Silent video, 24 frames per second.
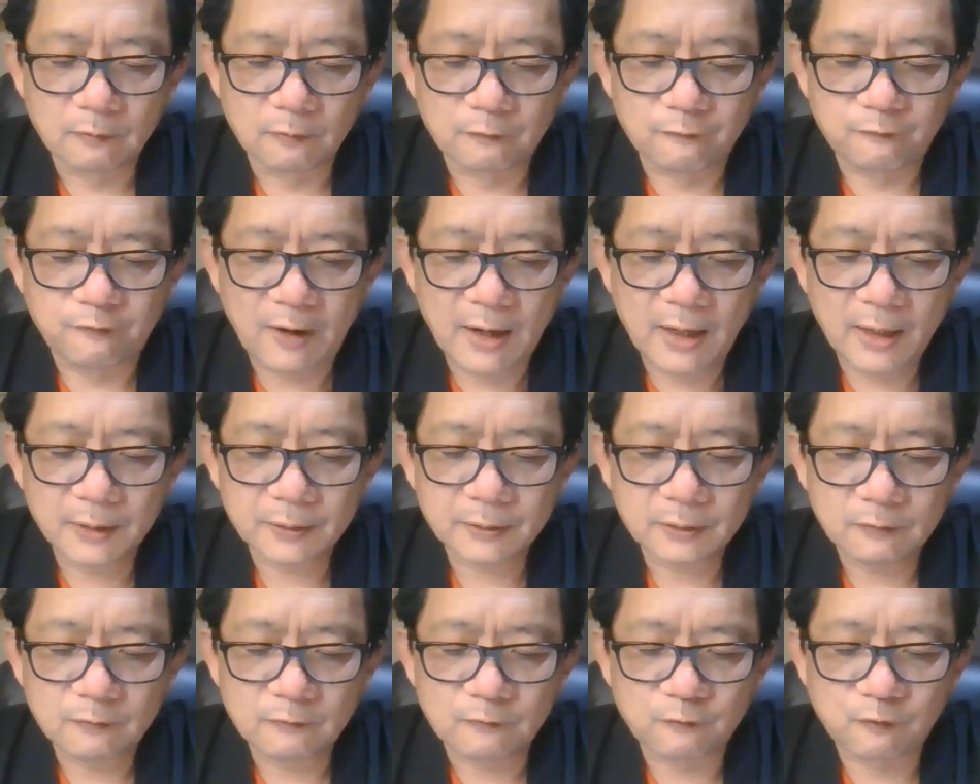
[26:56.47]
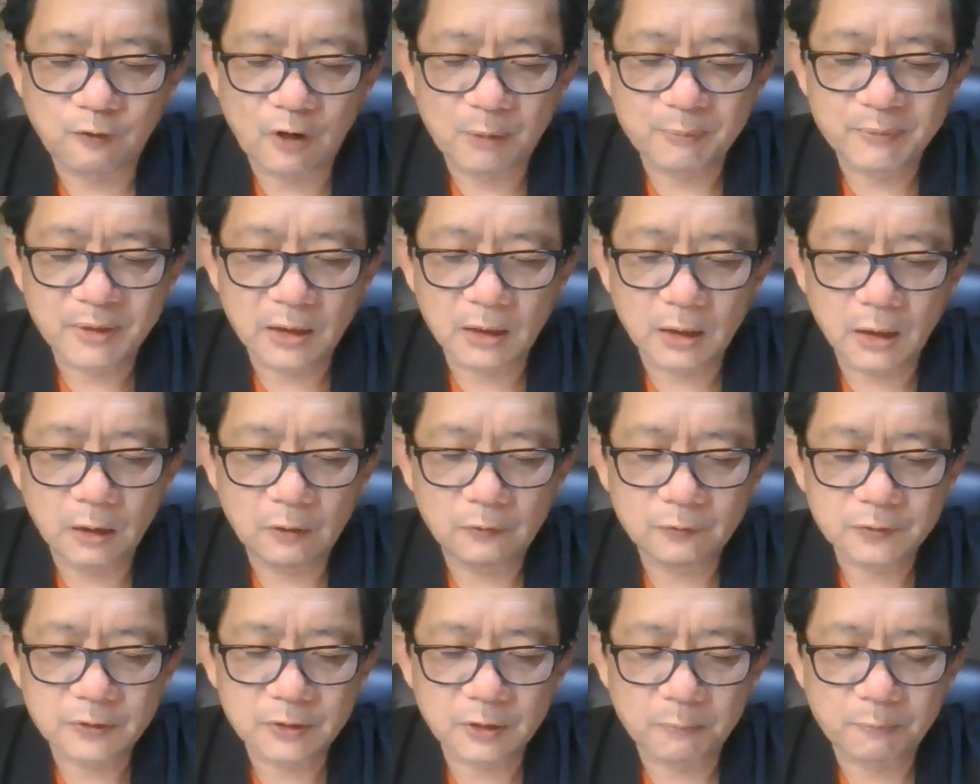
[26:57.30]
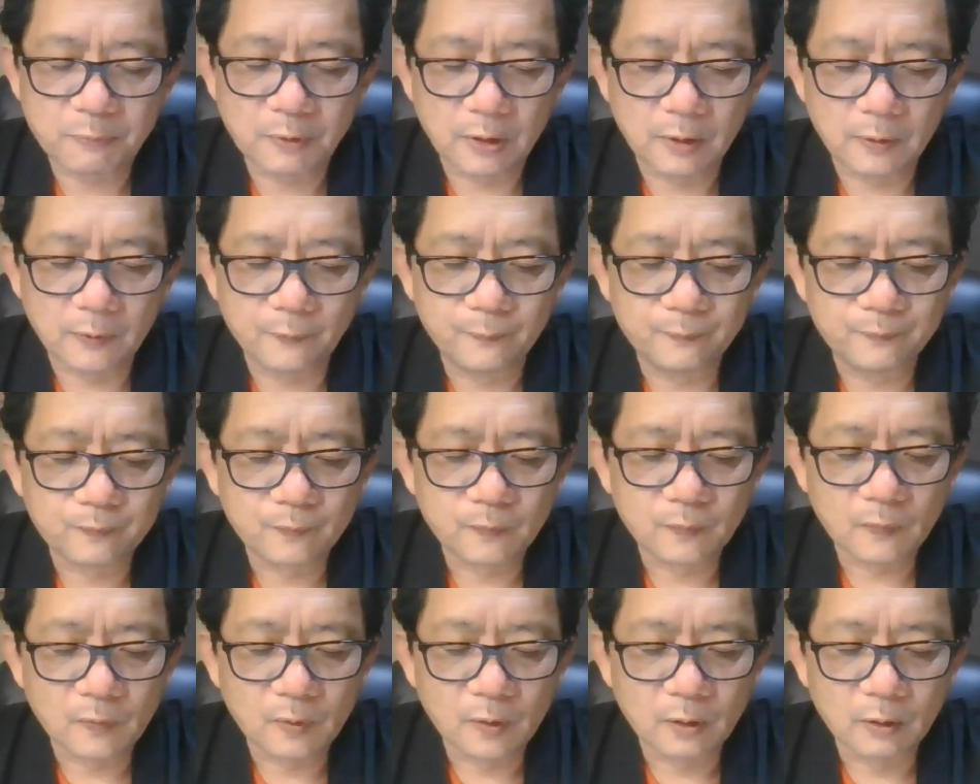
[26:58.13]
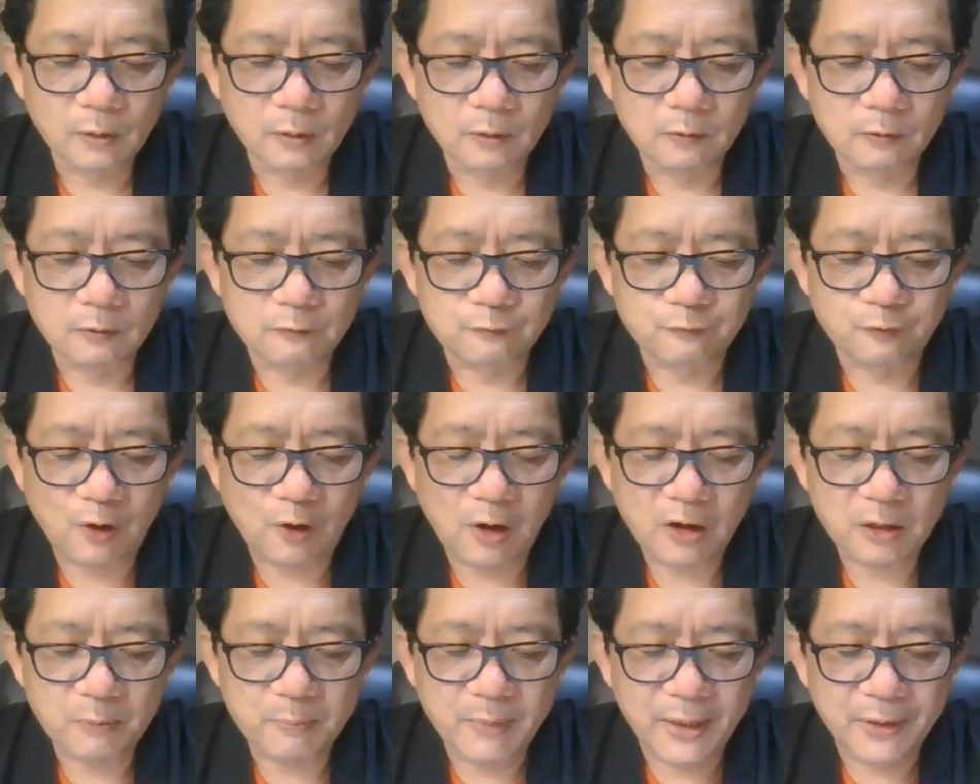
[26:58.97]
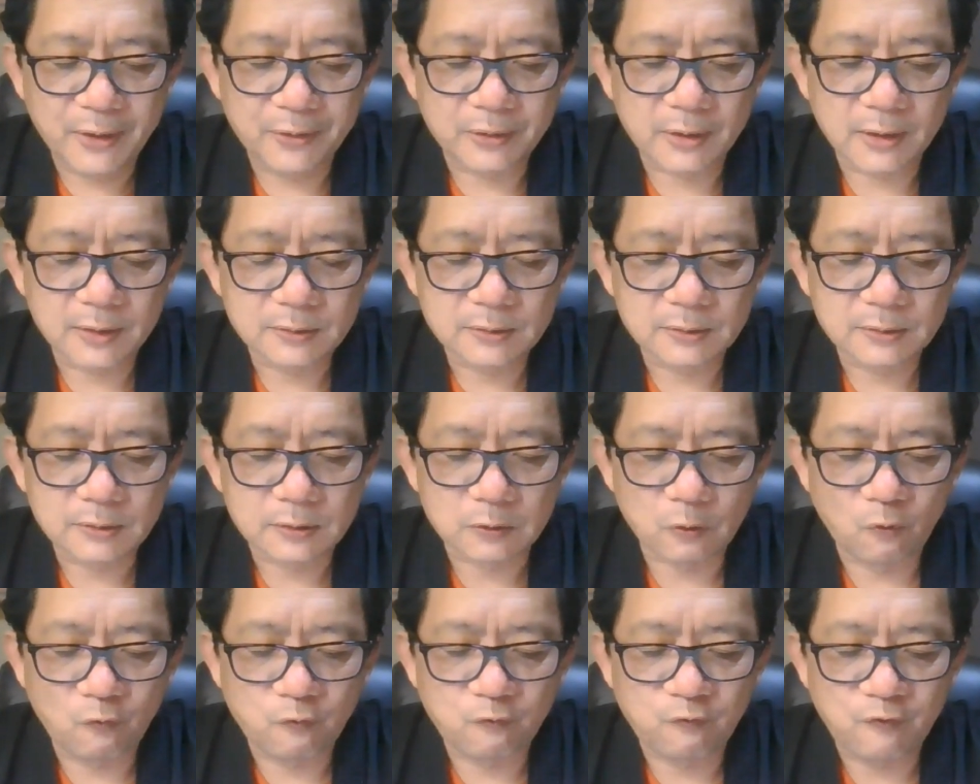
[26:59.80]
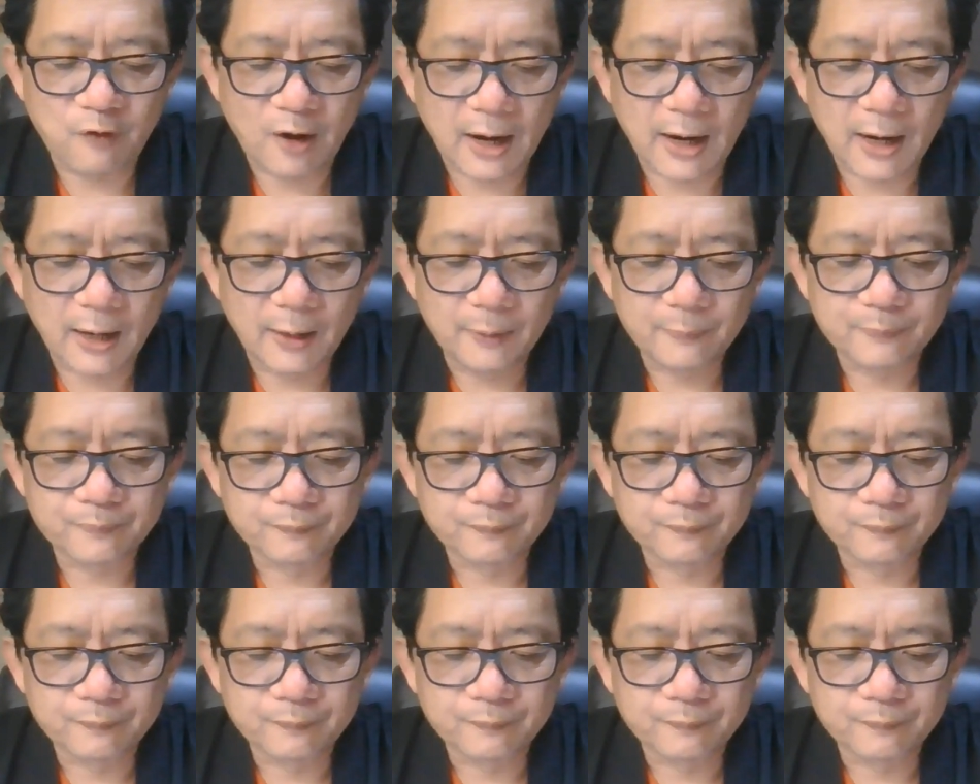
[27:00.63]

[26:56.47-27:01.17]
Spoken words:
found from all the bone fragments so far,